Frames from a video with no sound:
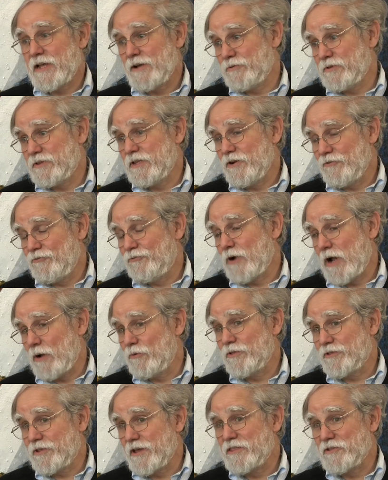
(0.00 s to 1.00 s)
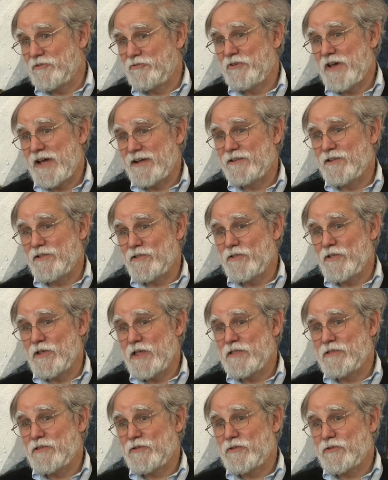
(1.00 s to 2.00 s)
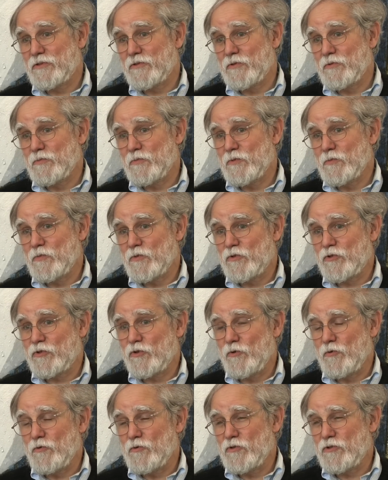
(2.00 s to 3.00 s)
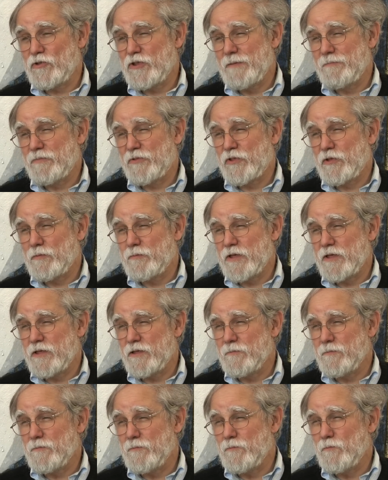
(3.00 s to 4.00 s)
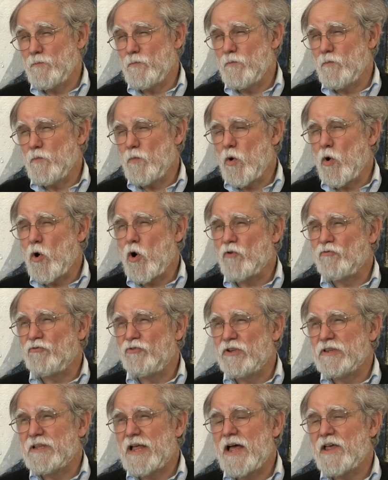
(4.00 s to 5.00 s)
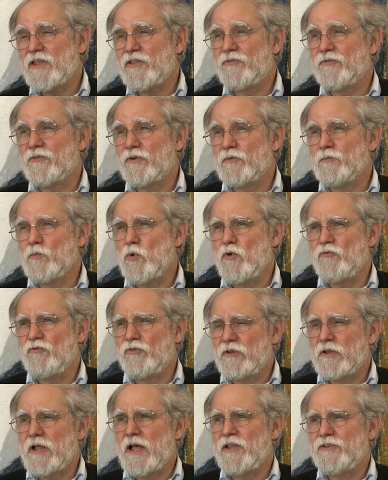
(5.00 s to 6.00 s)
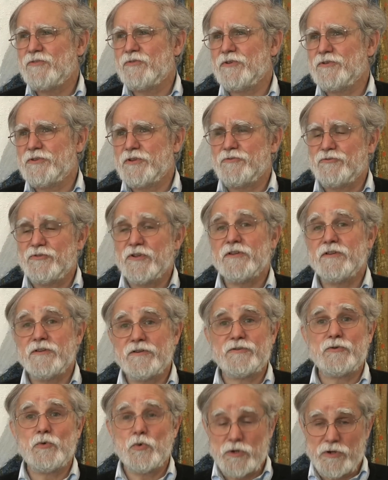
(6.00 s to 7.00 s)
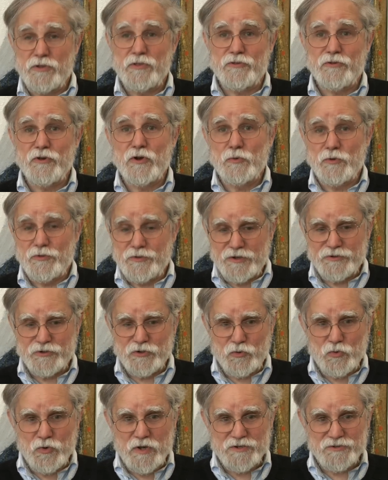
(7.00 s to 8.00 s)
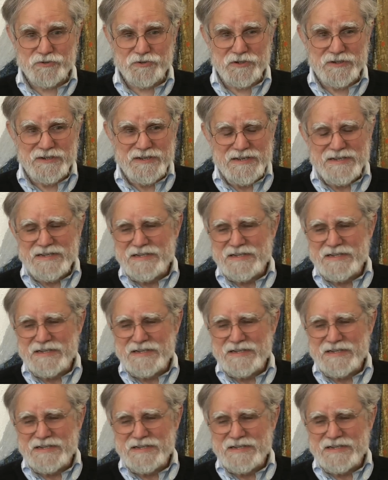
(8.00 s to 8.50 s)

I would, therefore, I would say the fact that it's so seems to be more philosopher, more philosophers than physicists who are concerned with such a question